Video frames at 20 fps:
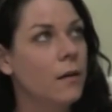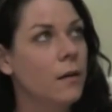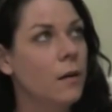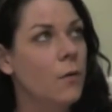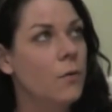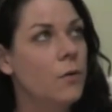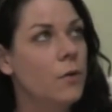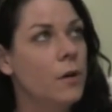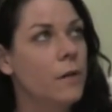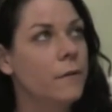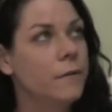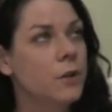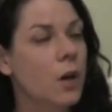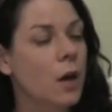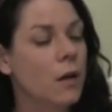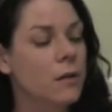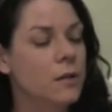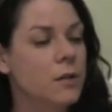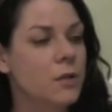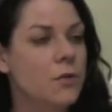owner of
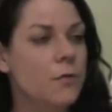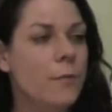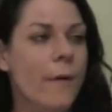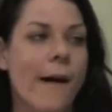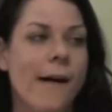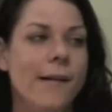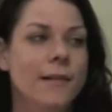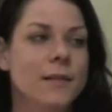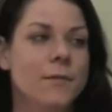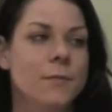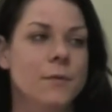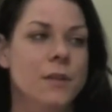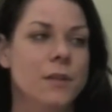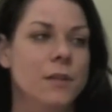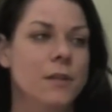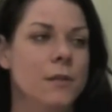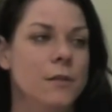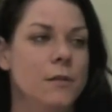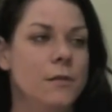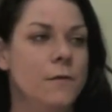Chocolate Shoebox, which mm-hmm.
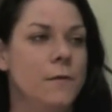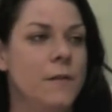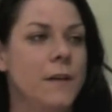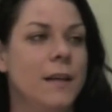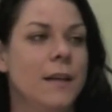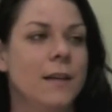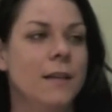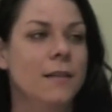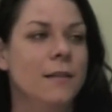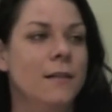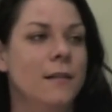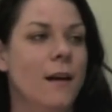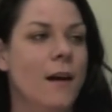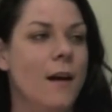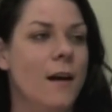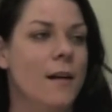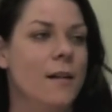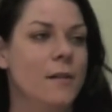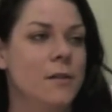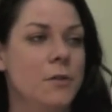is a new
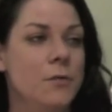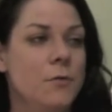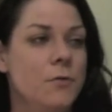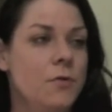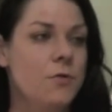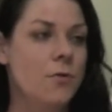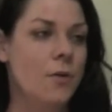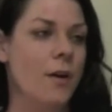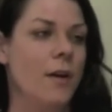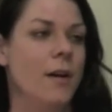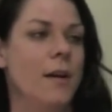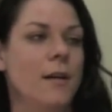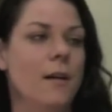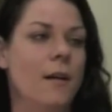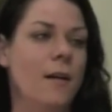vegan shoe store in